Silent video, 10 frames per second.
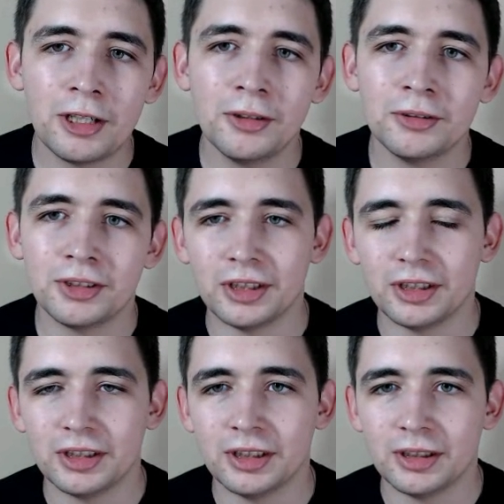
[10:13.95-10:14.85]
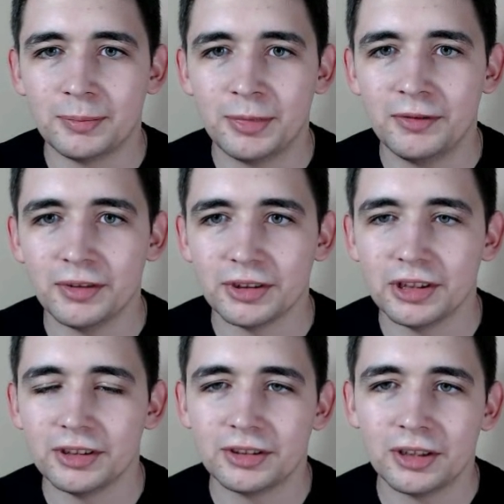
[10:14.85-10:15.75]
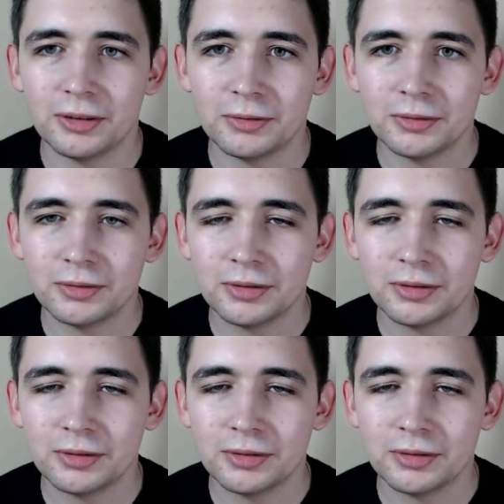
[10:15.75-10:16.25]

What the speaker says: using previously, so